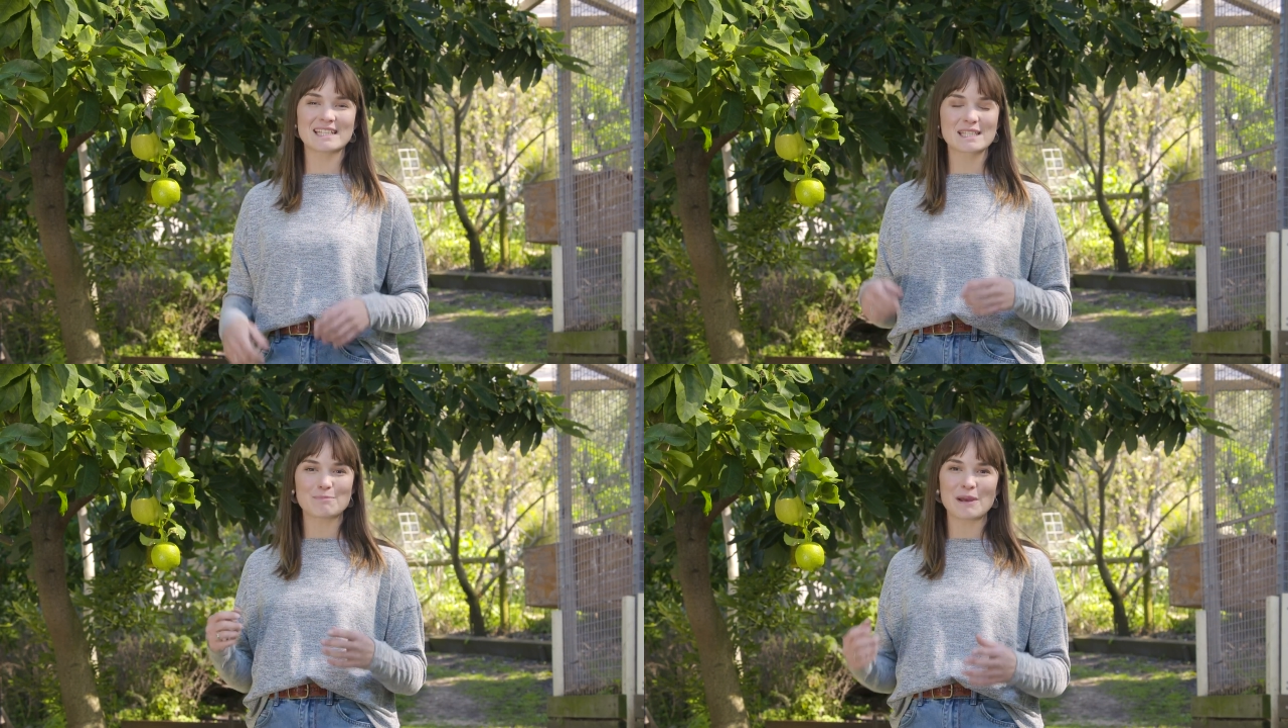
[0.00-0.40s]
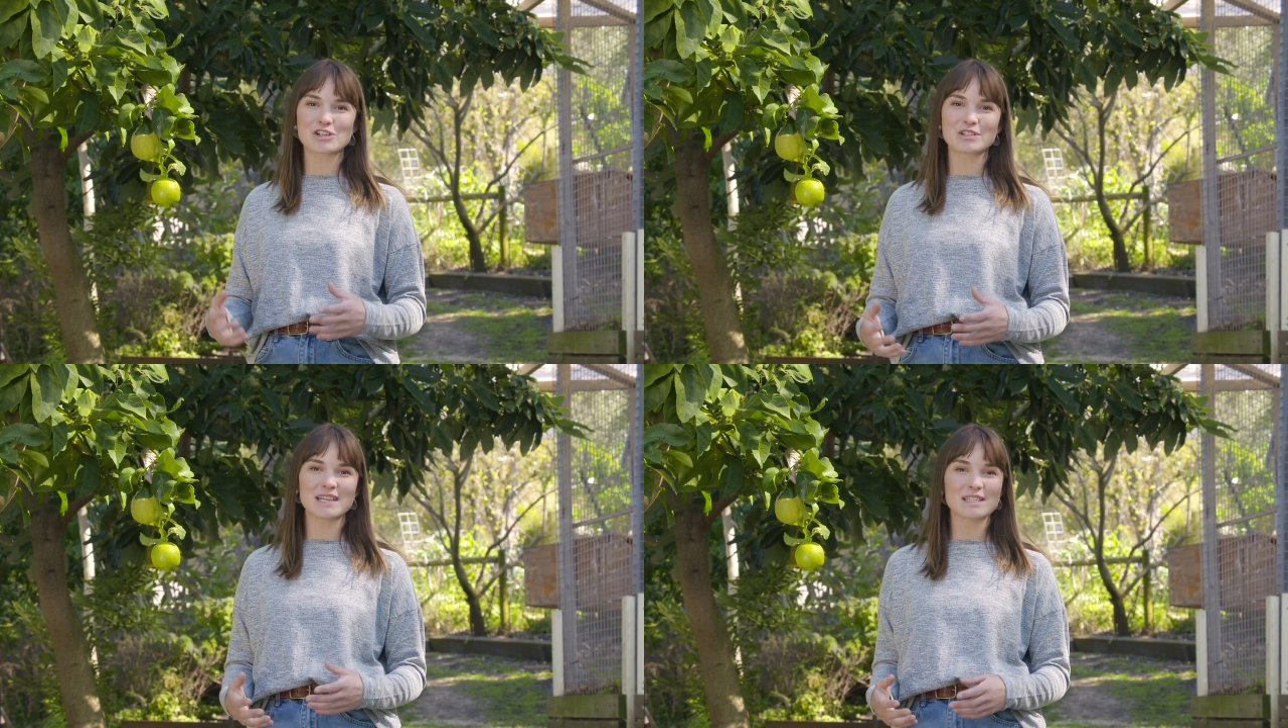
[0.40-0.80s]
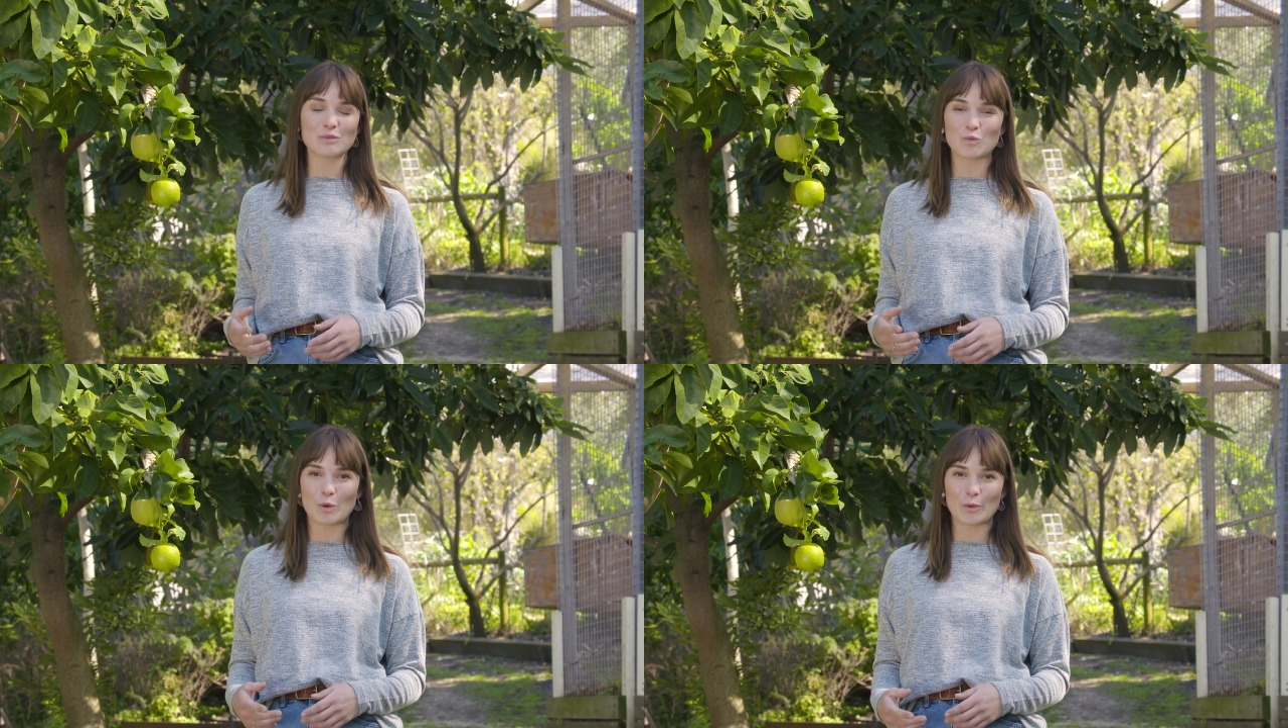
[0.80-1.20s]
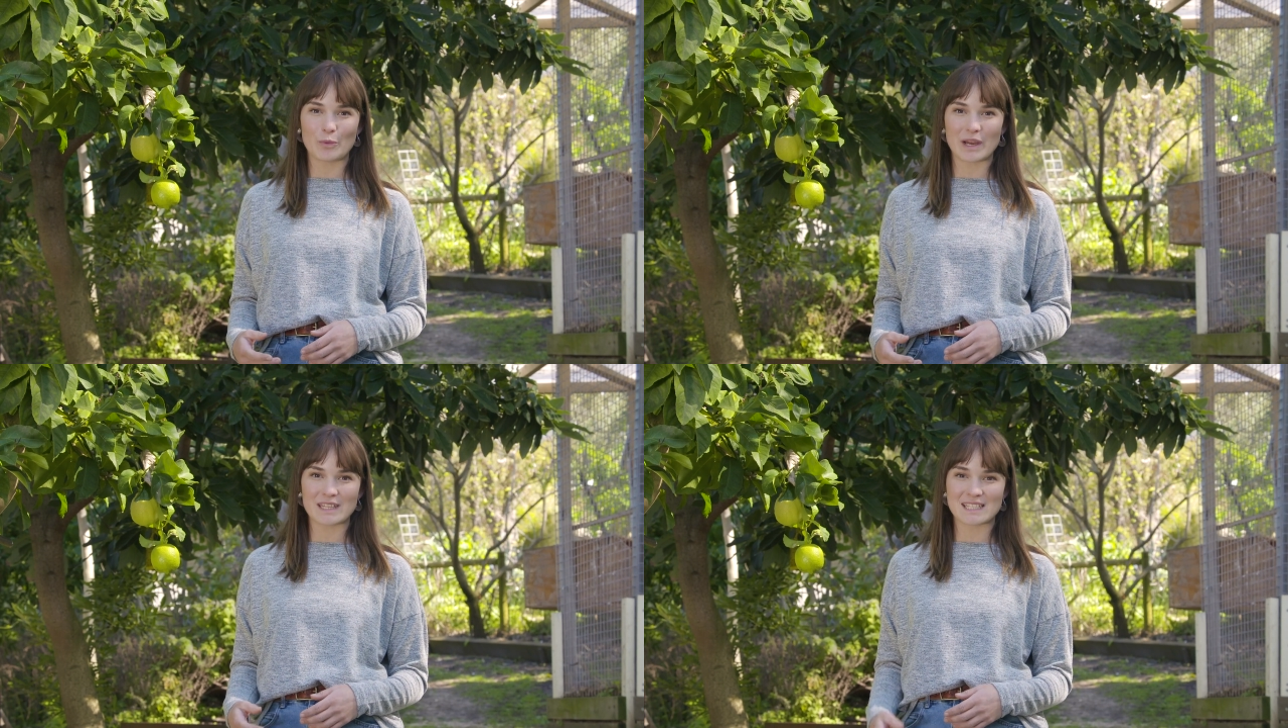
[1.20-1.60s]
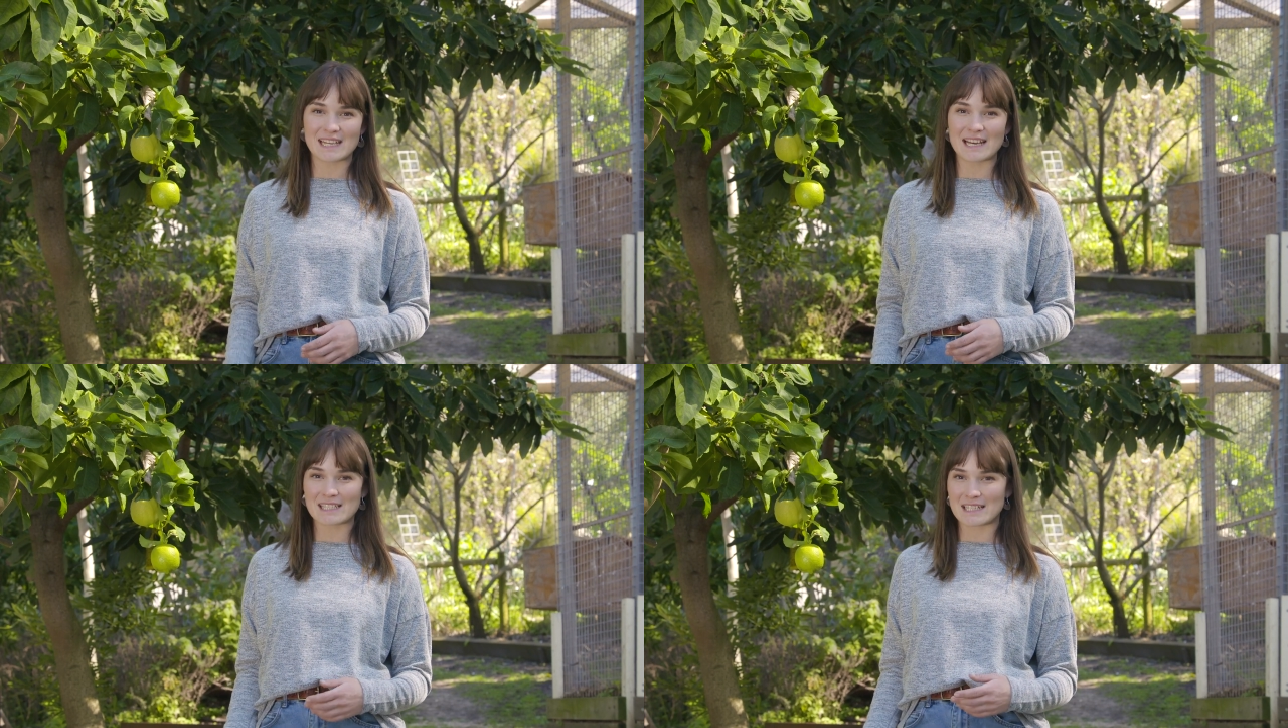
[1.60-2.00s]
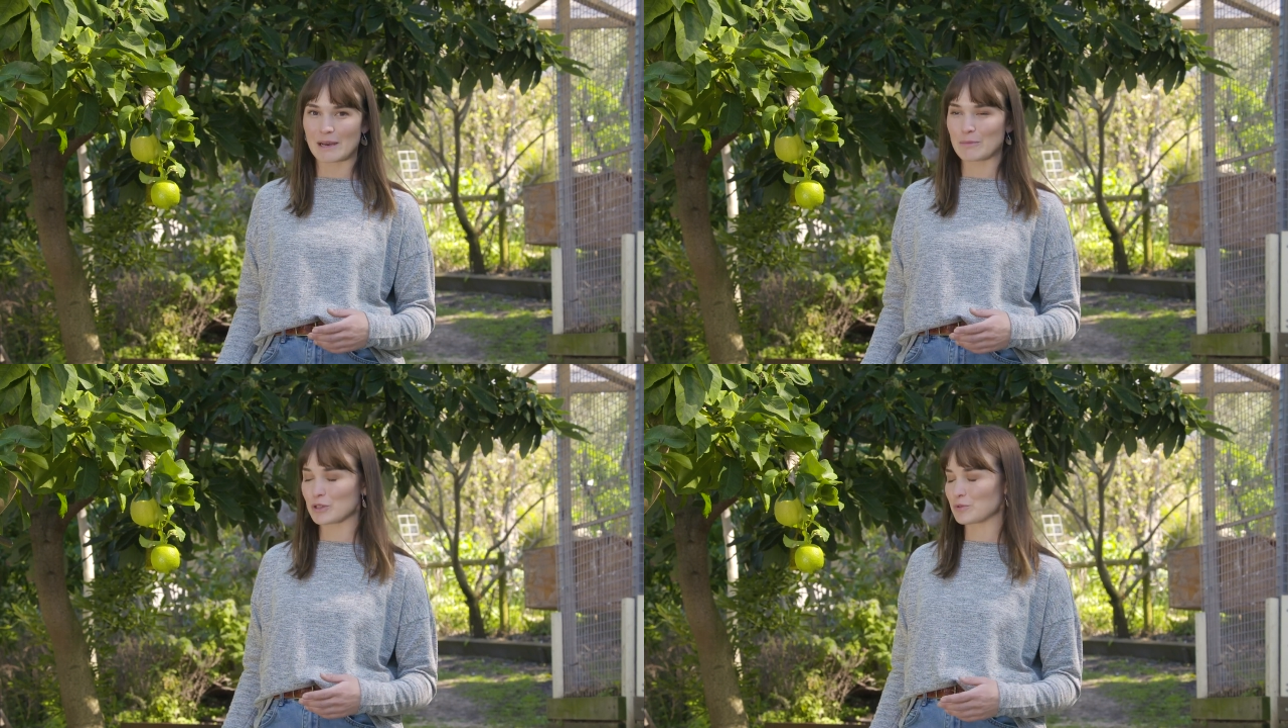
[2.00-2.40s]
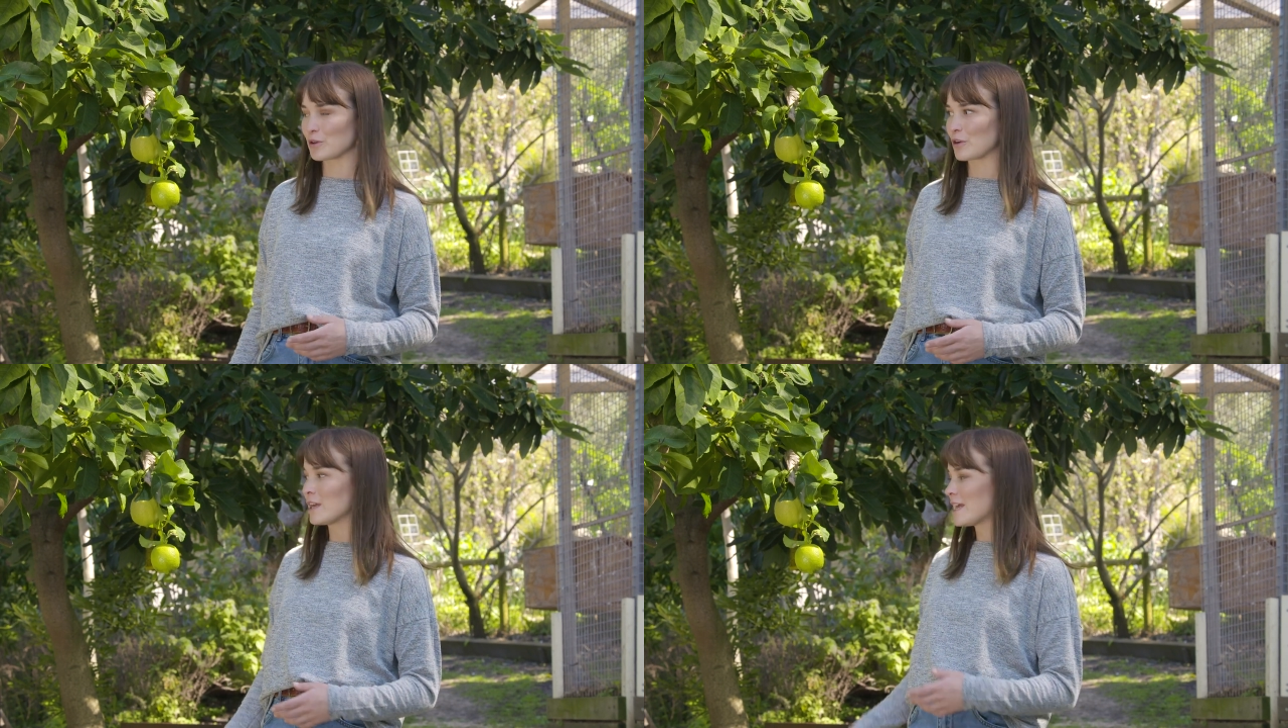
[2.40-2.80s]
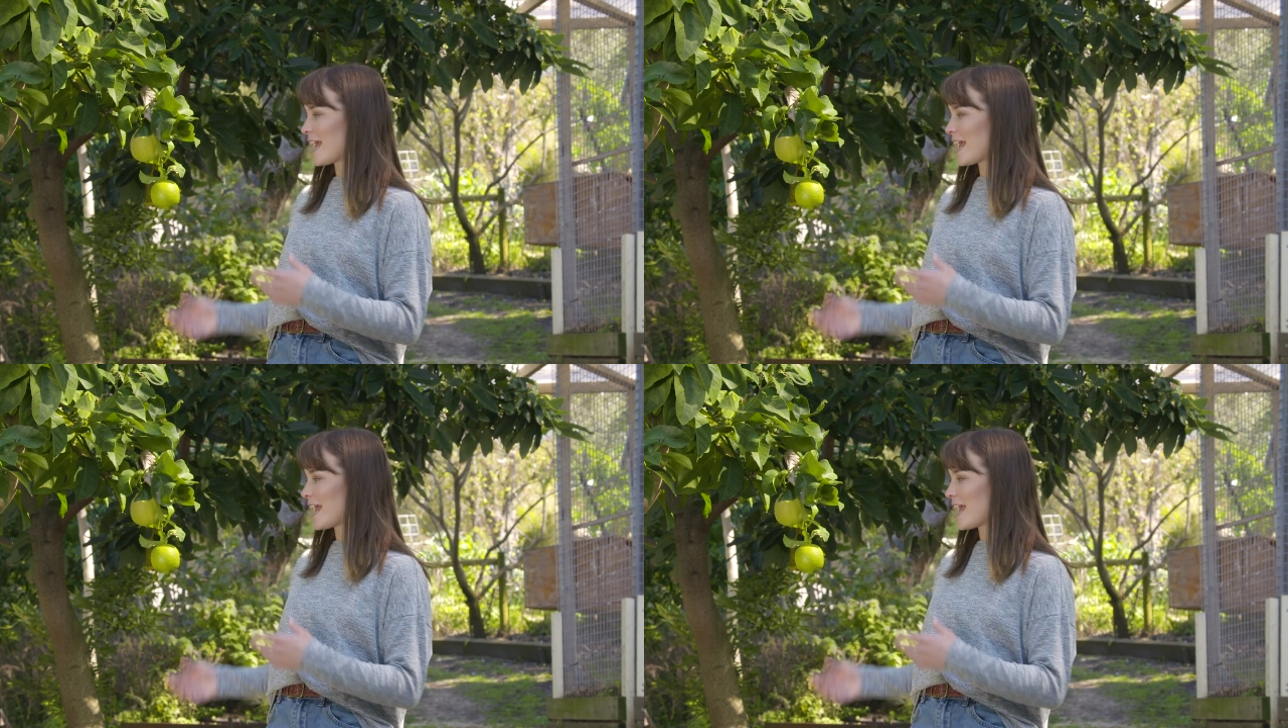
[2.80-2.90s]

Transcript: especially as the warmer weather starts to come through